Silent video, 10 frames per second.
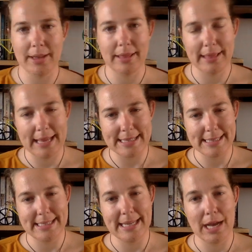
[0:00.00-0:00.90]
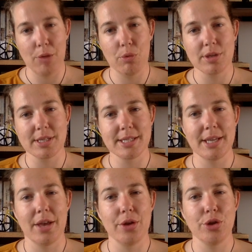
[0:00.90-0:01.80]
Lastly, I want to
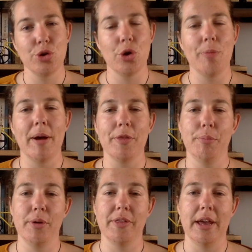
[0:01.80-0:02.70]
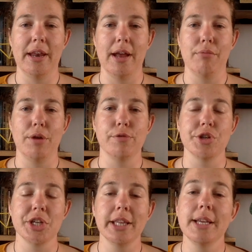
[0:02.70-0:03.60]
tell you about the book that I read for
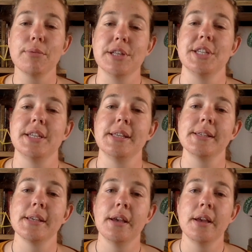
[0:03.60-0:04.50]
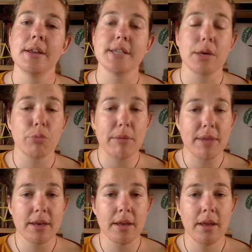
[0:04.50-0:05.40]
Chile, which is Ten
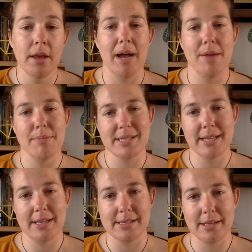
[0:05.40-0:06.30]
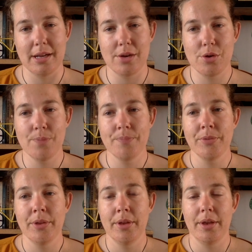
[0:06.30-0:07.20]
Women by Marcela Serrano.
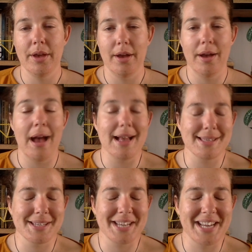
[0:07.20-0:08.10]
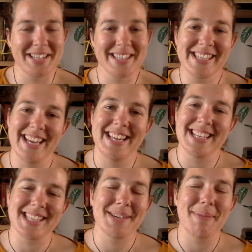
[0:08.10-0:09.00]
Uh, as the title said,
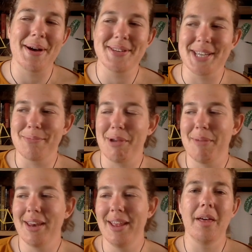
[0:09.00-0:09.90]
it's about ten women.